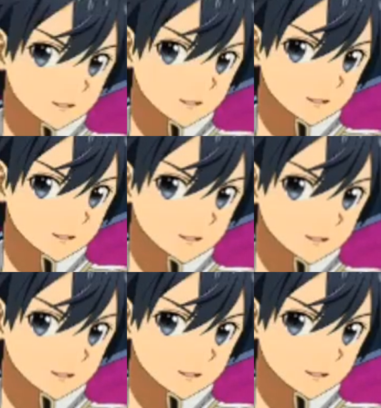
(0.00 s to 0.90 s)
Alright,
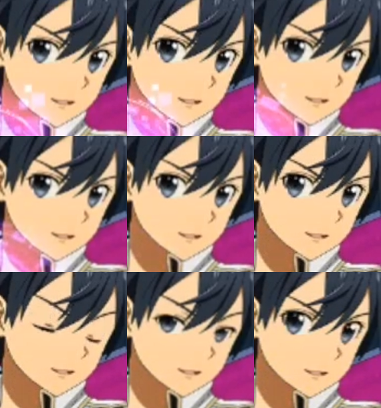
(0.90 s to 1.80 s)
now there is the
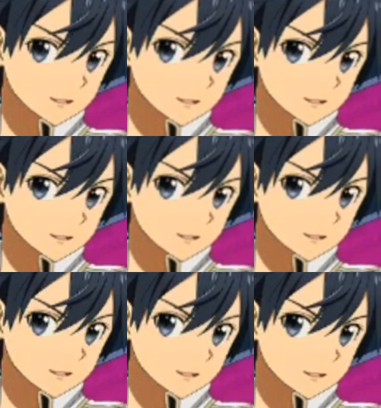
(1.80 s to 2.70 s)
Kirito.
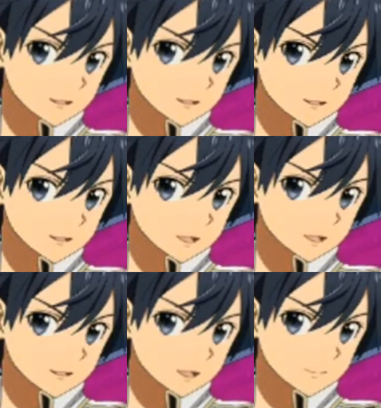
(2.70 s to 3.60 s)
Now
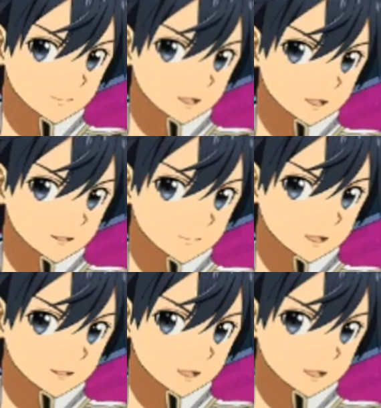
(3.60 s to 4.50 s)
unfortunately, does, this doesn't...
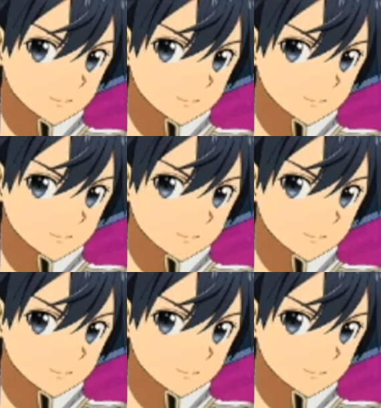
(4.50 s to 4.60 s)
